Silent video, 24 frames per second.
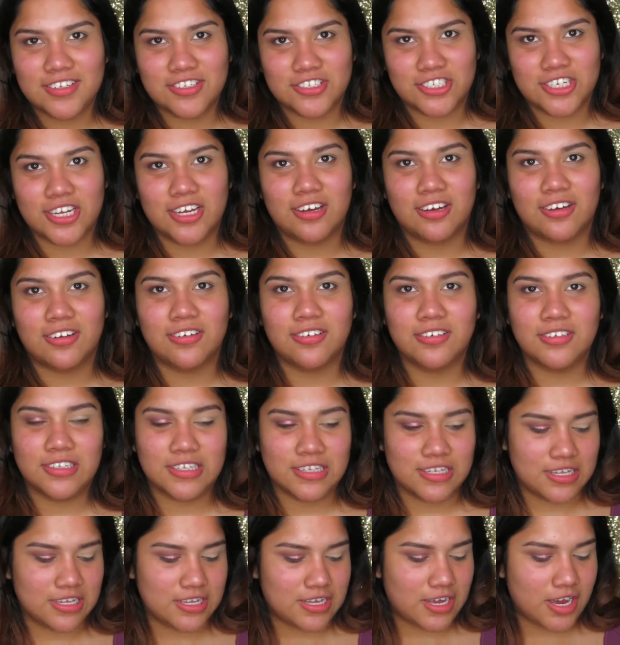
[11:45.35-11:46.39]
gel
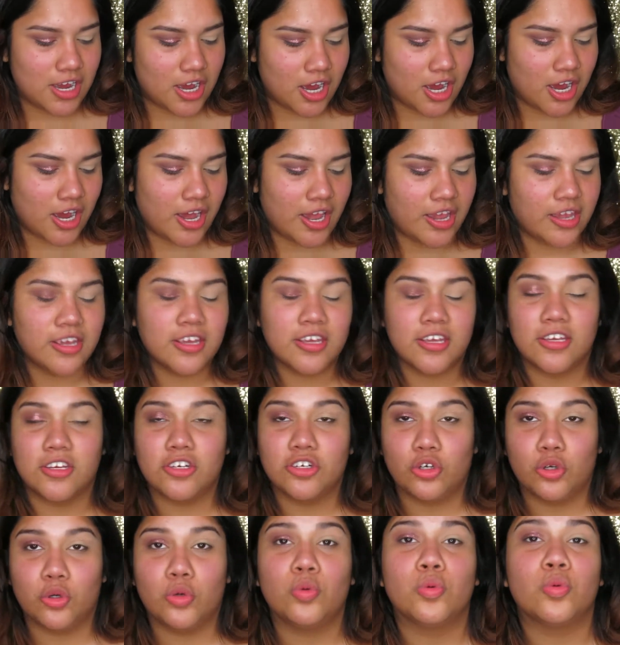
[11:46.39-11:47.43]
eye
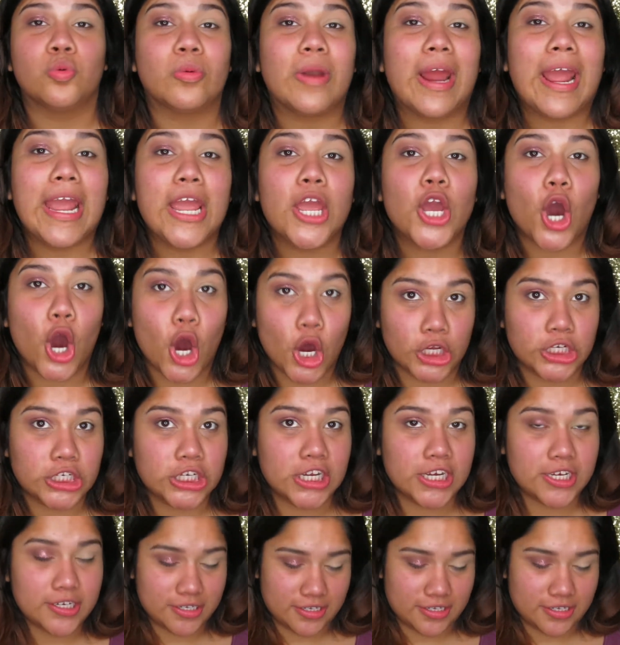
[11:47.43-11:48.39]
crayon.